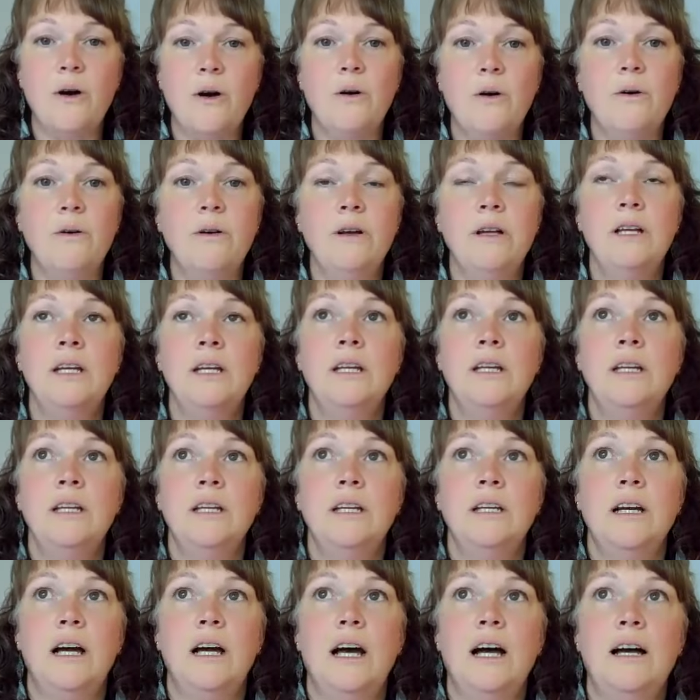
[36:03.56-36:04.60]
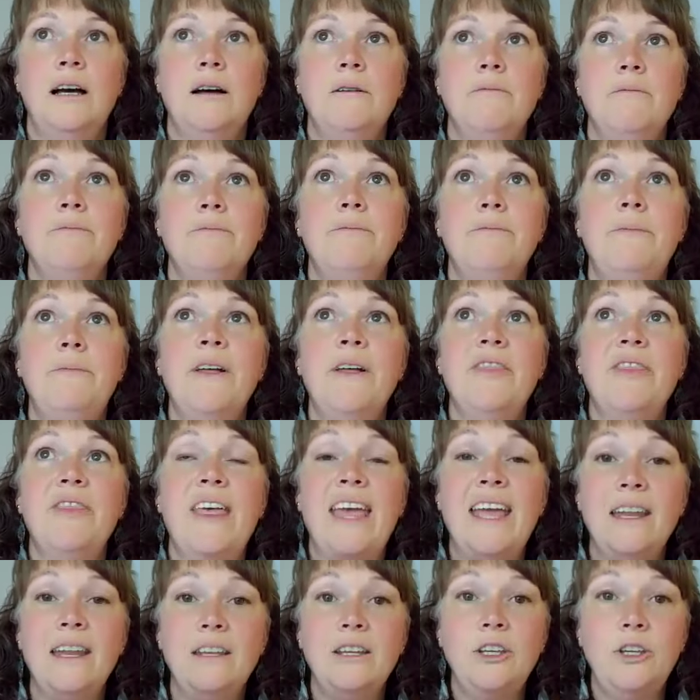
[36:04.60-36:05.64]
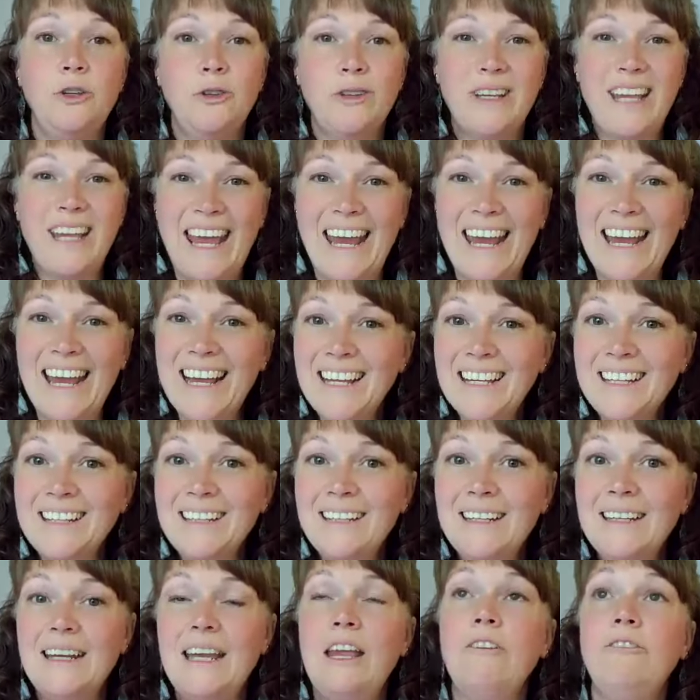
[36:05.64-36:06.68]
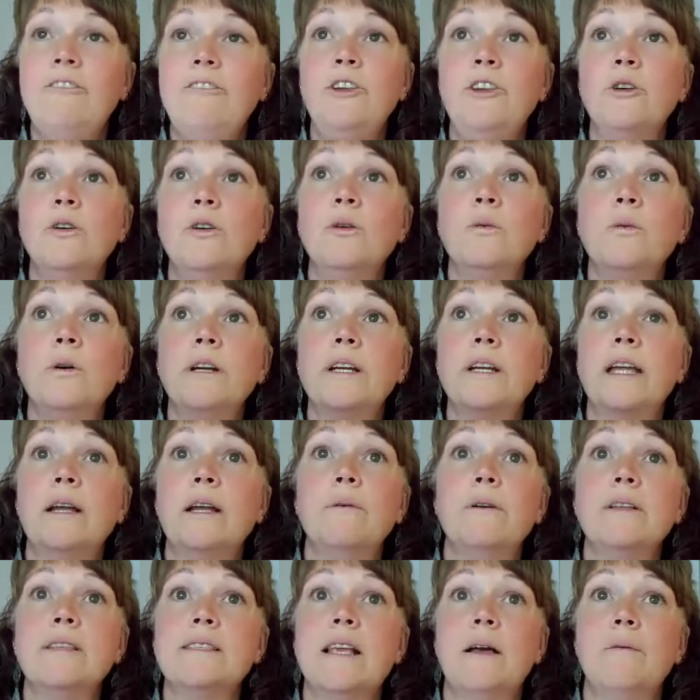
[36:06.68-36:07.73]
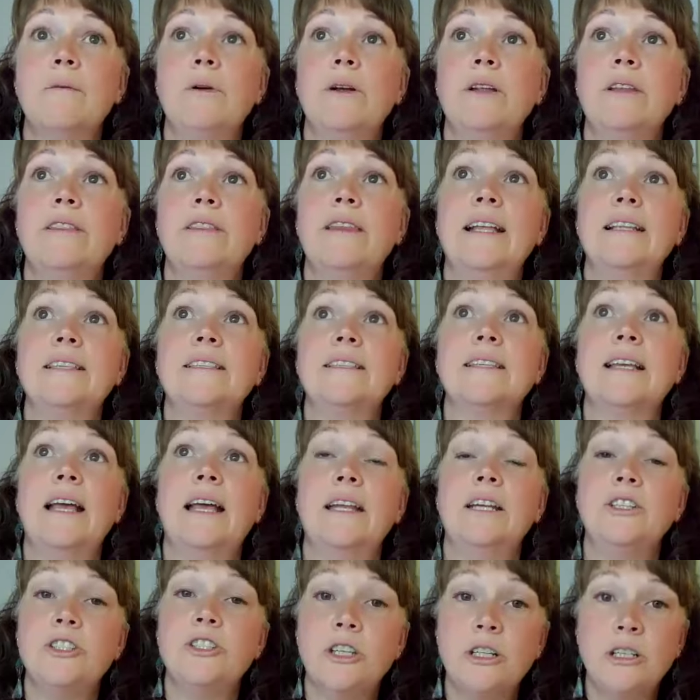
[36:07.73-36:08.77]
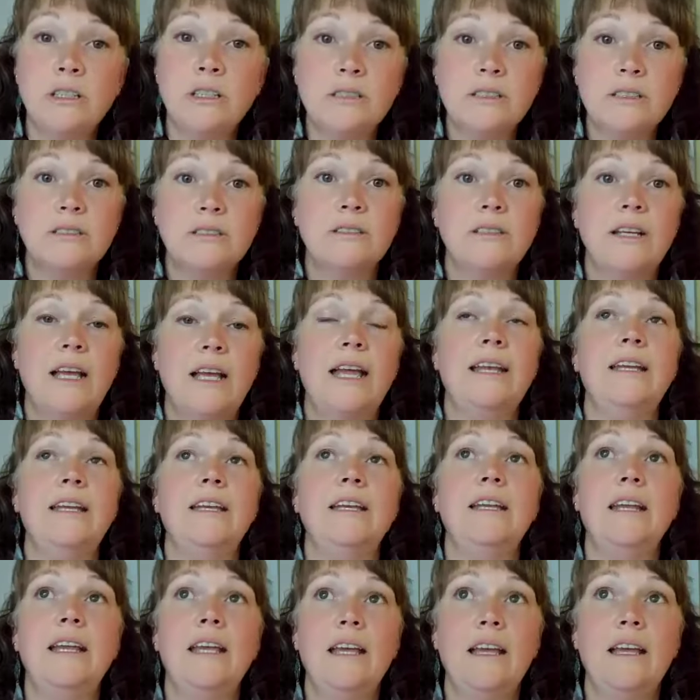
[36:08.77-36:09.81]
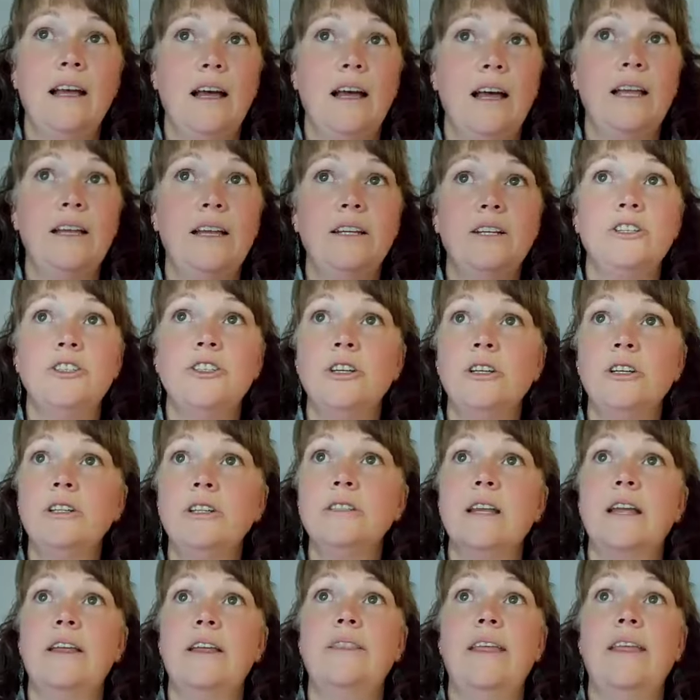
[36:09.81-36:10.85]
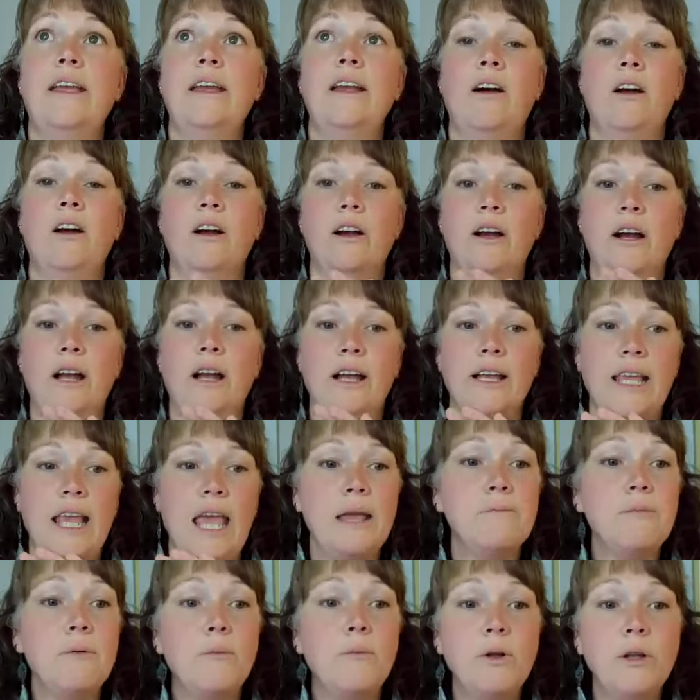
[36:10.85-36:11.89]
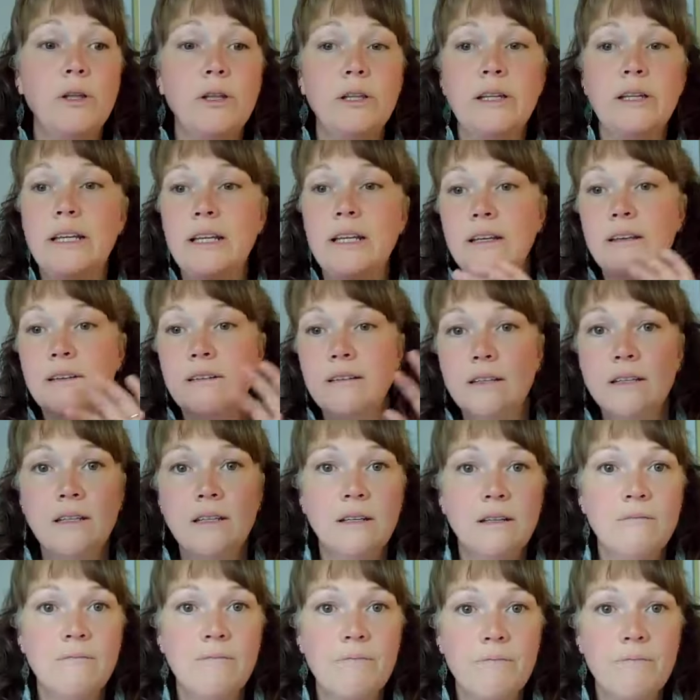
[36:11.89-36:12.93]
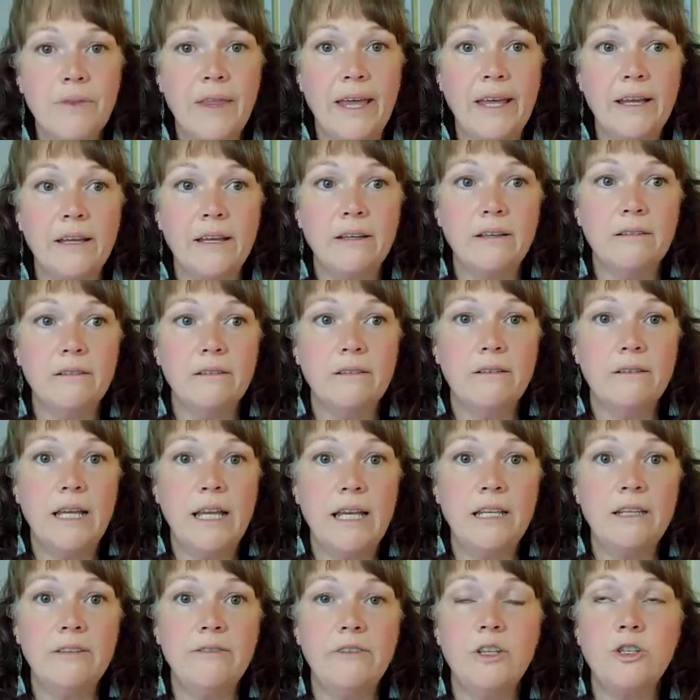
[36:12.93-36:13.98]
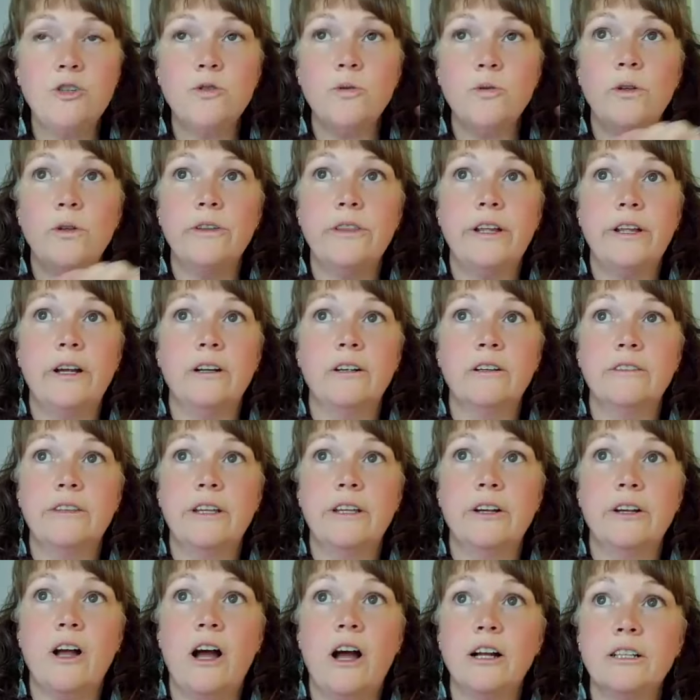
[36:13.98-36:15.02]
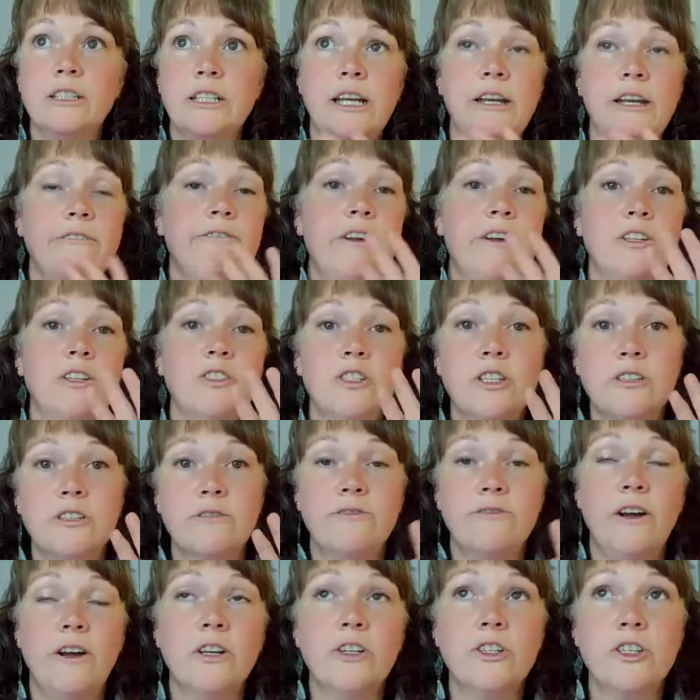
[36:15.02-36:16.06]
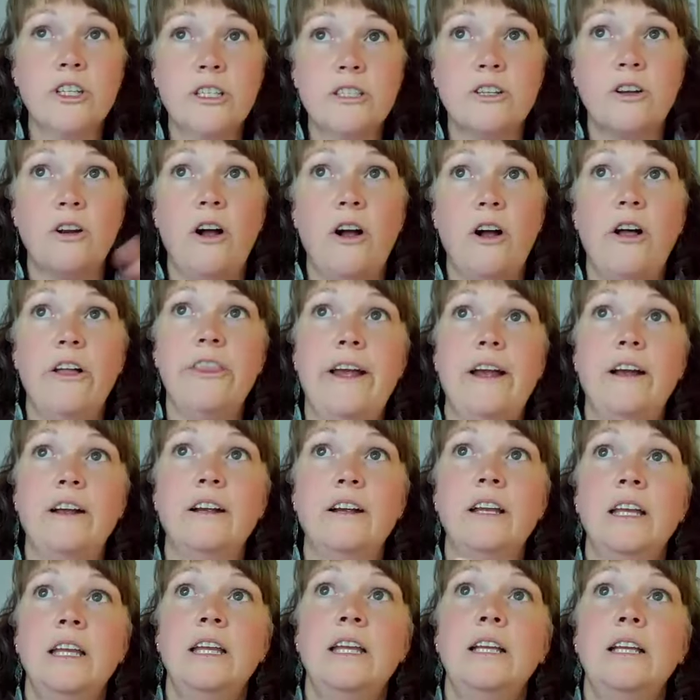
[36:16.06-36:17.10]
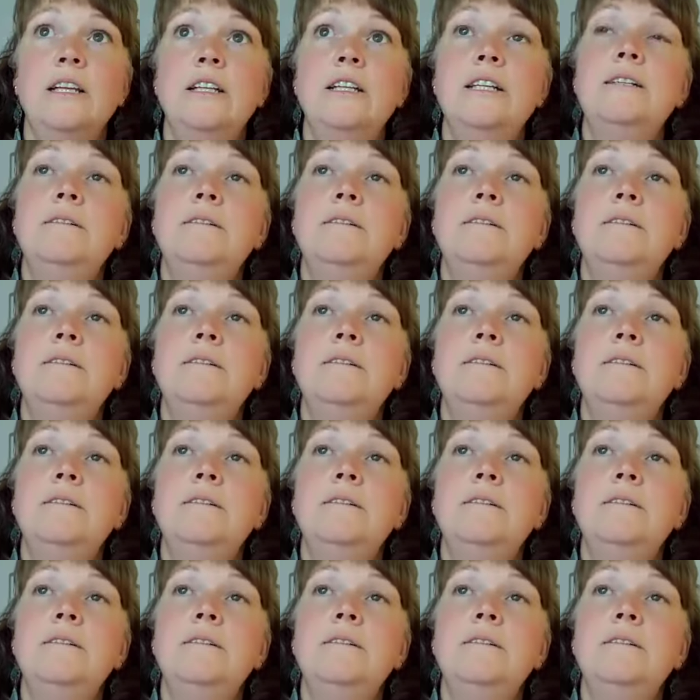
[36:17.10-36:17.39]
So, but then you can, if you're working with someone that's an adult and an adult and they are a capable like individual, their cognitive functions are all there.